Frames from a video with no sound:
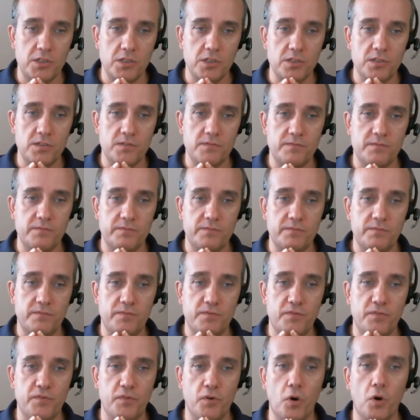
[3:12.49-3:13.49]
just
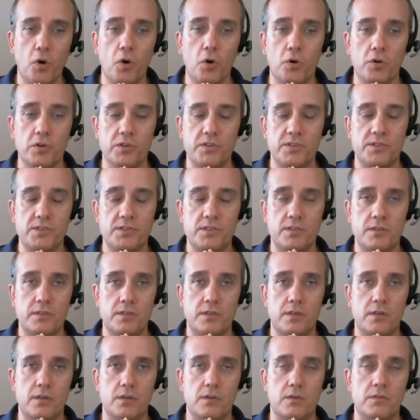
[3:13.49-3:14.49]
forced,
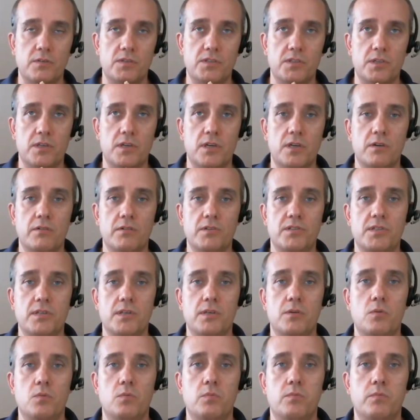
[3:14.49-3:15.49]
you know, the
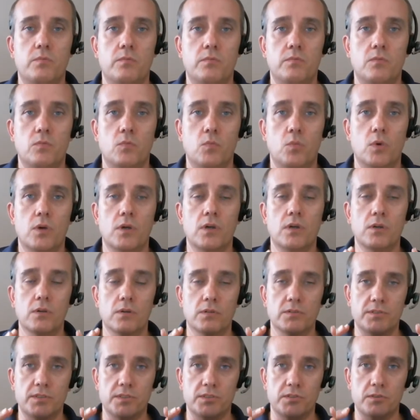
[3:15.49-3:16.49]
security
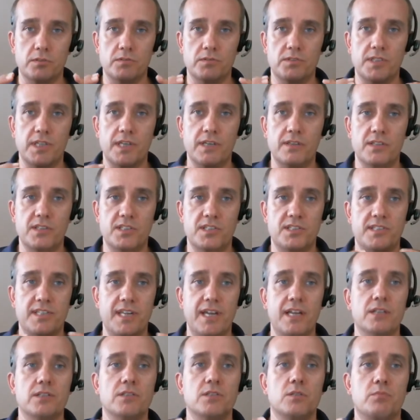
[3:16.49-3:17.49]
world to sort of take the
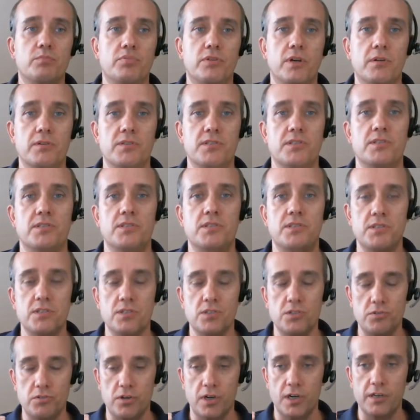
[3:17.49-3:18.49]
standard processes
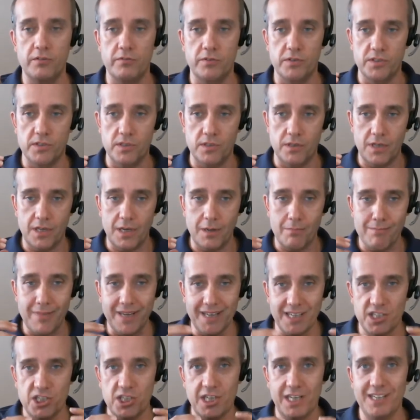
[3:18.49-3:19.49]
and drivers and
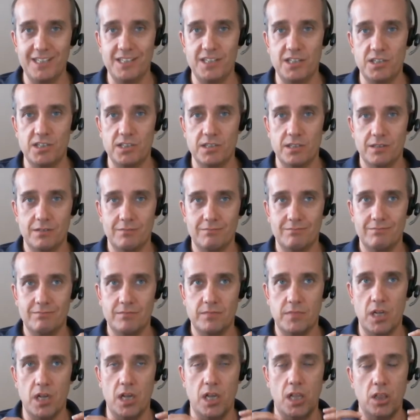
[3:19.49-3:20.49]
make changes
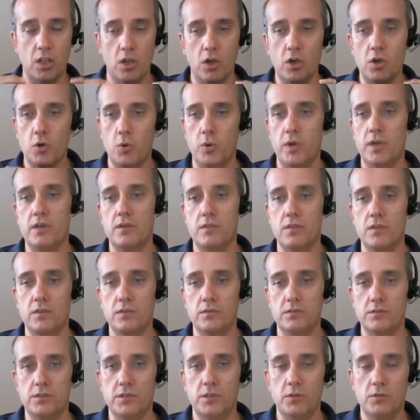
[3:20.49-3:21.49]
a lot quicker
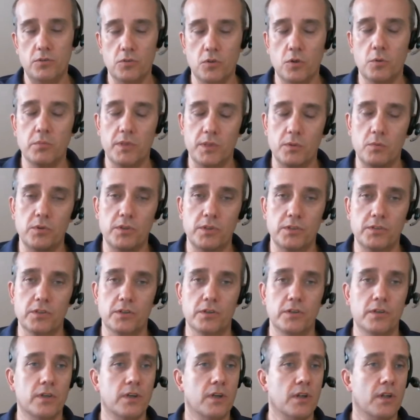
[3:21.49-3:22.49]
than you normally would have
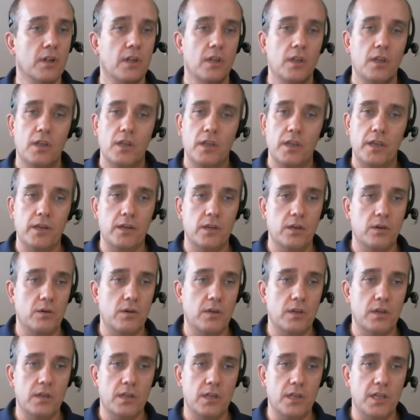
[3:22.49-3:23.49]
done. You
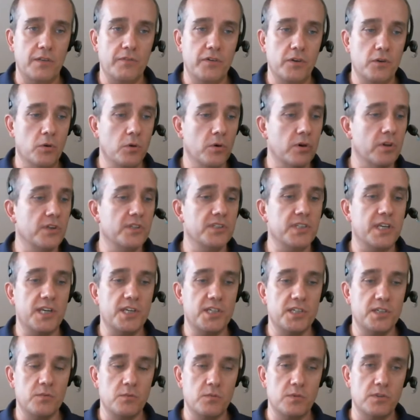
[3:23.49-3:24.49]
know, if an
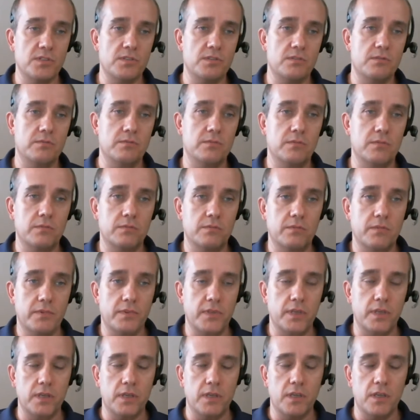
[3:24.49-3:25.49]
organization was
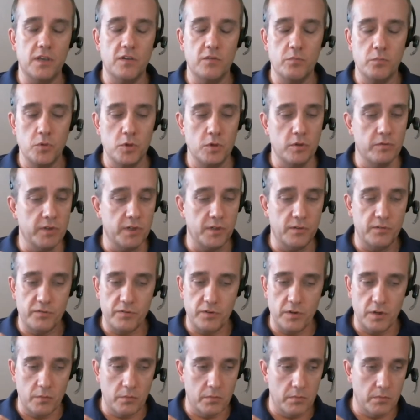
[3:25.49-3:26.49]
thinking of moving
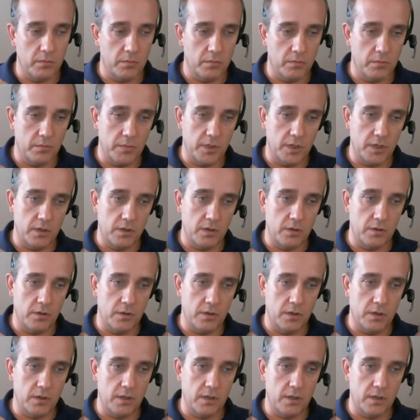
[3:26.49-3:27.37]
from, you know,